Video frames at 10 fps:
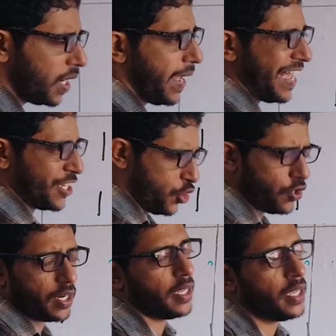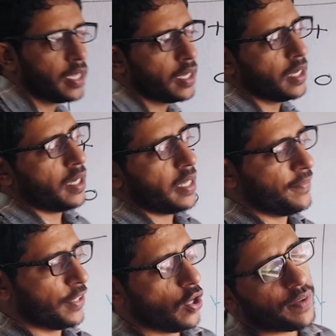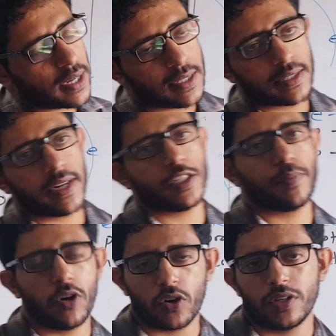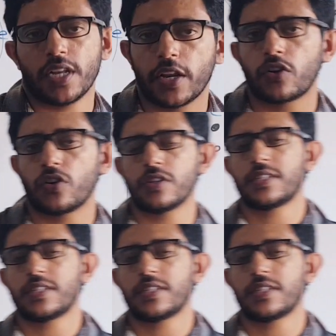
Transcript: Actually, even though we consider as protons and neutrons